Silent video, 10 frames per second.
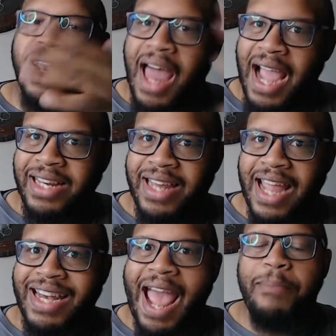like
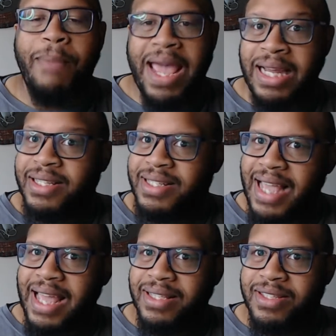that. That made
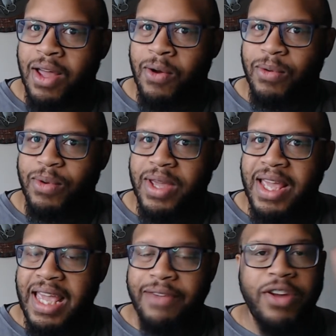sense though.
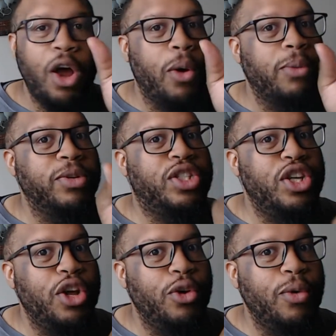Even though it was
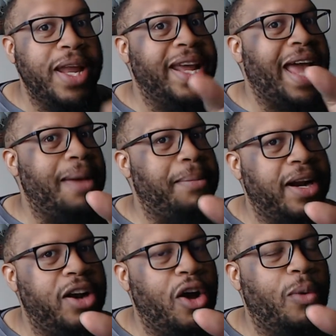new and it came out
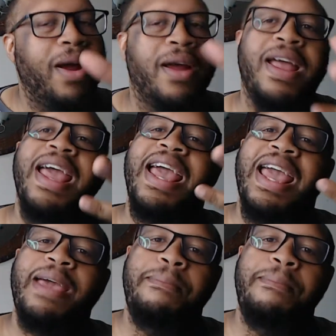of nowhere, it